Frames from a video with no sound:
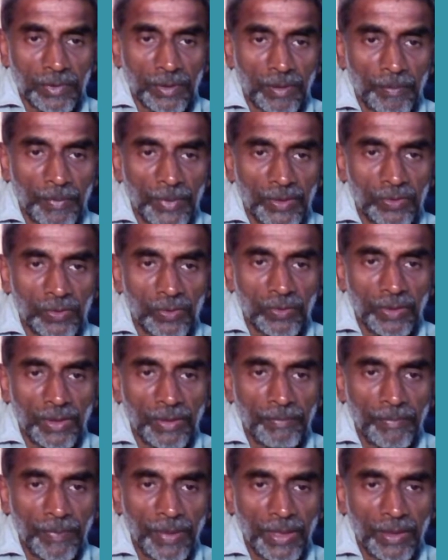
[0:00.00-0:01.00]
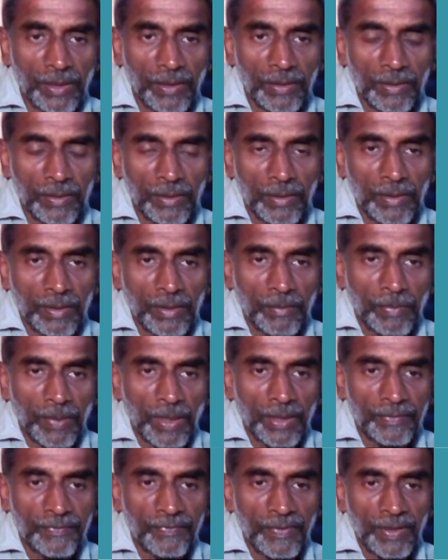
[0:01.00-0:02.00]
the mesolimbic
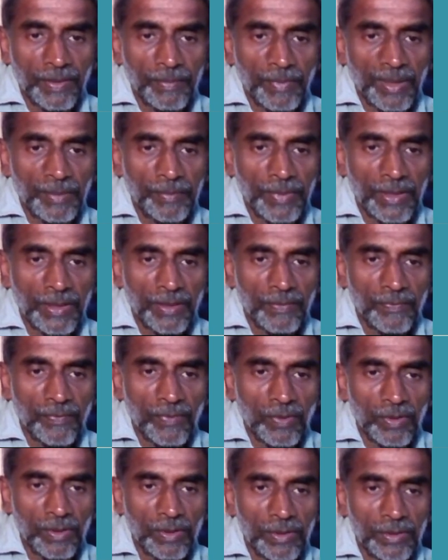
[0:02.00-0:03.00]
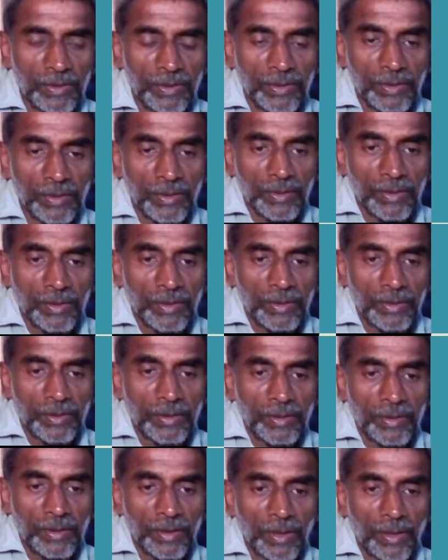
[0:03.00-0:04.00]
pathway may be involved
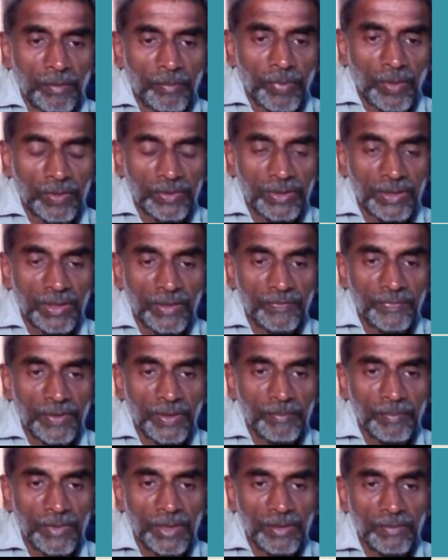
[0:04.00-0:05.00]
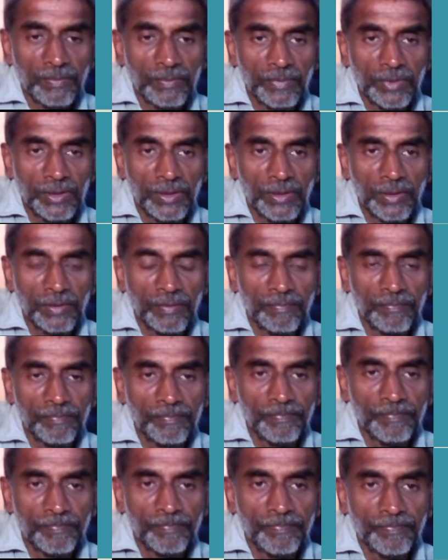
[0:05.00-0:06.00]
in the positive symptoms,
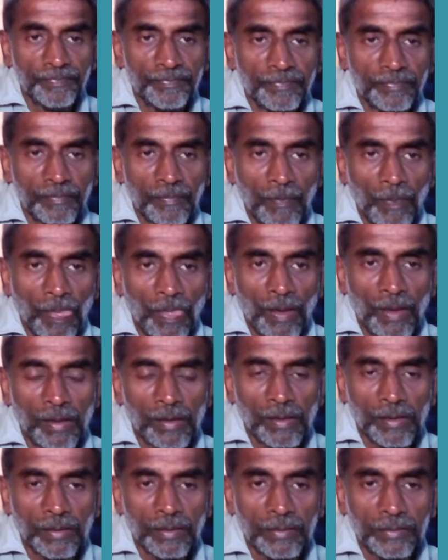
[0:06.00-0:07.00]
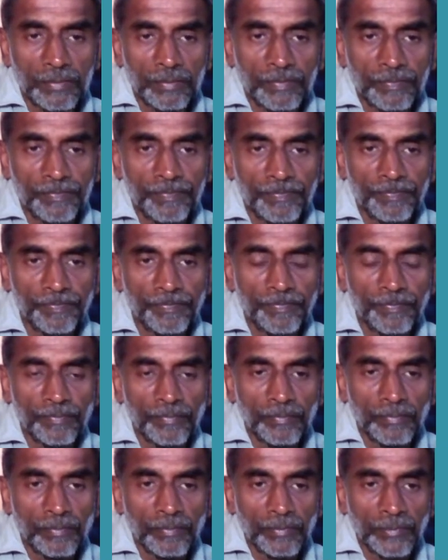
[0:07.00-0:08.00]
um,
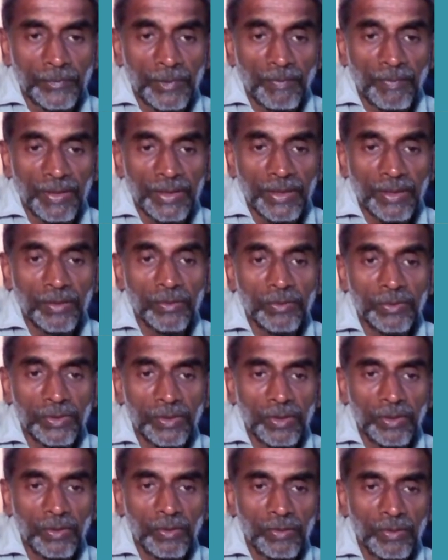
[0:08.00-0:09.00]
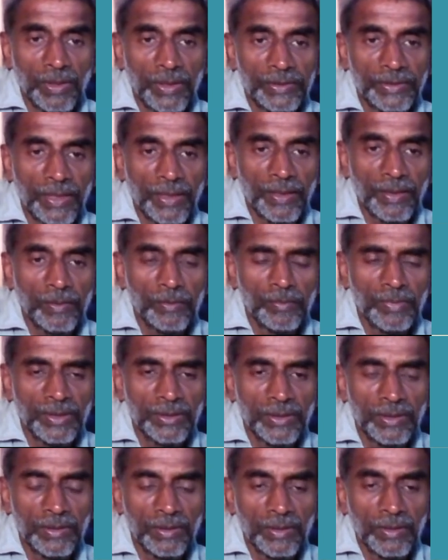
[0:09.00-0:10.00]
the one that goes to the nucleus
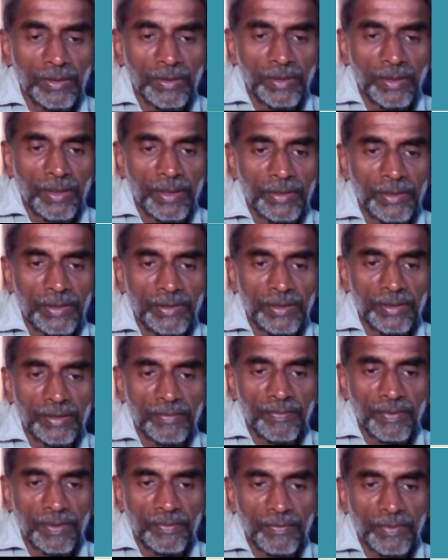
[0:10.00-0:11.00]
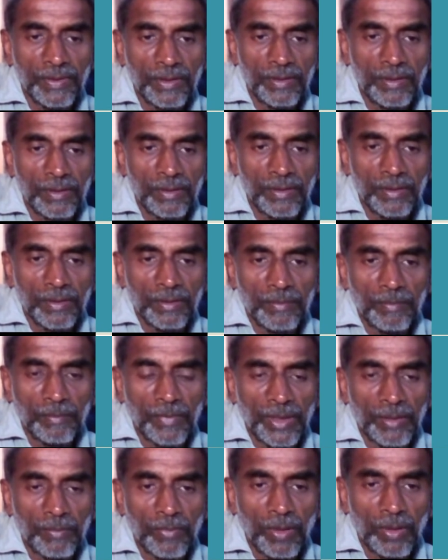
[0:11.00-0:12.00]
accumbens, and this is what we,
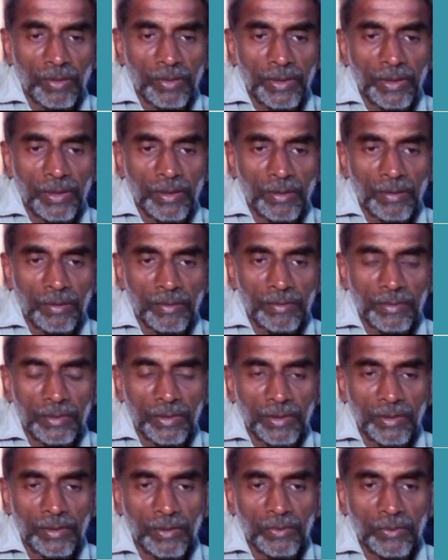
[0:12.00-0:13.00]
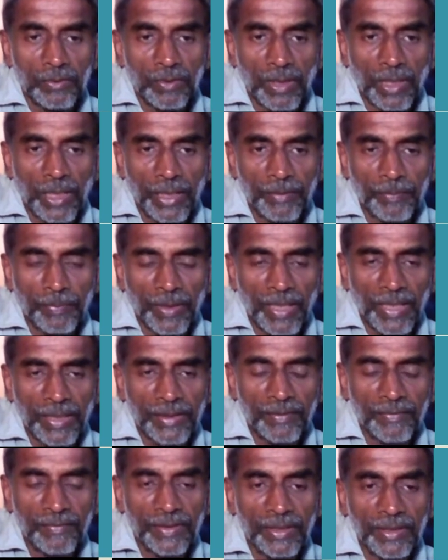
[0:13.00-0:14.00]
by blocking due to the
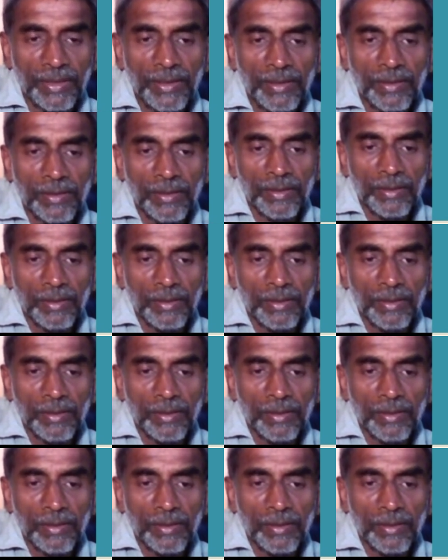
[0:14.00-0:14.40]
hyperactivity,